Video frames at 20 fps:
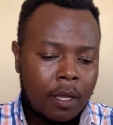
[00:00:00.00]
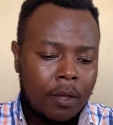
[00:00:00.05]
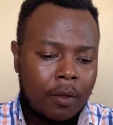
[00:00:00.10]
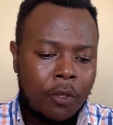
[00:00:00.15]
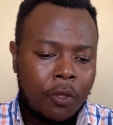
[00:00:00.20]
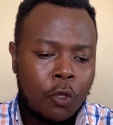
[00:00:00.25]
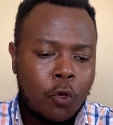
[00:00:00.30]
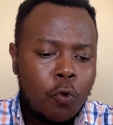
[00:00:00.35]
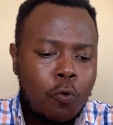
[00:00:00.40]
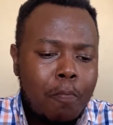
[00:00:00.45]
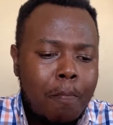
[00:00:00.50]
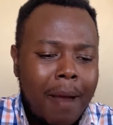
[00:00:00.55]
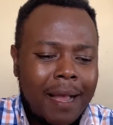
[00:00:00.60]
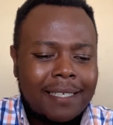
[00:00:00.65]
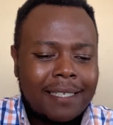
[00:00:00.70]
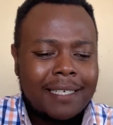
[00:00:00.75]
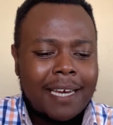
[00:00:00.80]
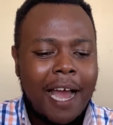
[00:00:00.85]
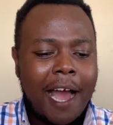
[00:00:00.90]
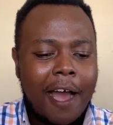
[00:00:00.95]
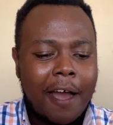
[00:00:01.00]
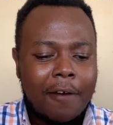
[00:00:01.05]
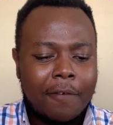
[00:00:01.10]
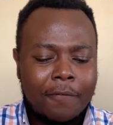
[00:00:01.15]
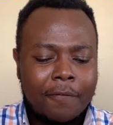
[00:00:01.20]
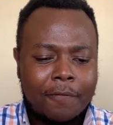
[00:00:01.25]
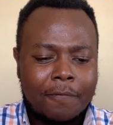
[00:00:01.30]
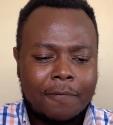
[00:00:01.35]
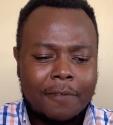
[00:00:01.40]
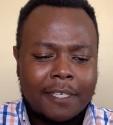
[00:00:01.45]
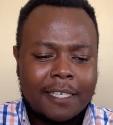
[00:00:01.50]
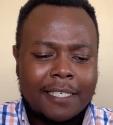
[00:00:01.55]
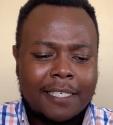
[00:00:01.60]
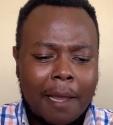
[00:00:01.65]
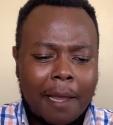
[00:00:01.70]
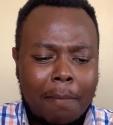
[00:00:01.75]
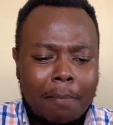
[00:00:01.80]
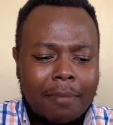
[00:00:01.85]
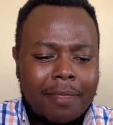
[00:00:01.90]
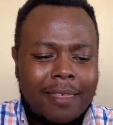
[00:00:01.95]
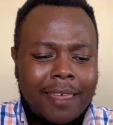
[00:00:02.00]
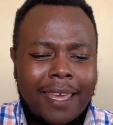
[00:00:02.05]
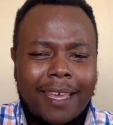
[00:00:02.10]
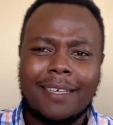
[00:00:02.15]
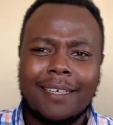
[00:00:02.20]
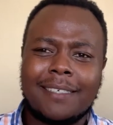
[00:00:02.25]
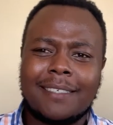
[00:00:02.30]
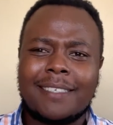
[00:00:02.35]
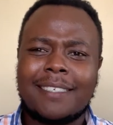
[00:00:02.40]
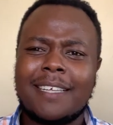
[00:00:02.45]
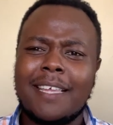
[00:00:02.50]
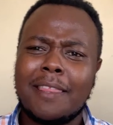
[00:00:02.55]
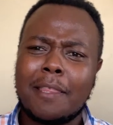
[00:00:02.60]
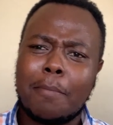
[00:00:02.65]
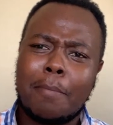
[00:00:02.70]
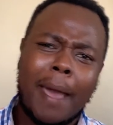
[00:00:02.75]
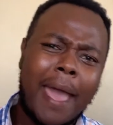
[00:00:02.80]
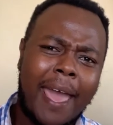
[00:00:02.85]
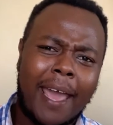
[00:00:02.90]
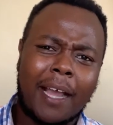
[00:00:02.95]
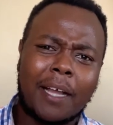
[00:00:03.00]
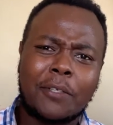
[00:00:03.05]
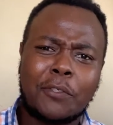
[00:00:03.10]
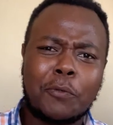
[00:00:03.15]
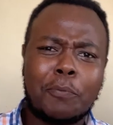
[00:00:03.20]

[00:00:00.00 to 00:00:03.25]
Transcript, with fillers: you must have some things in the bag to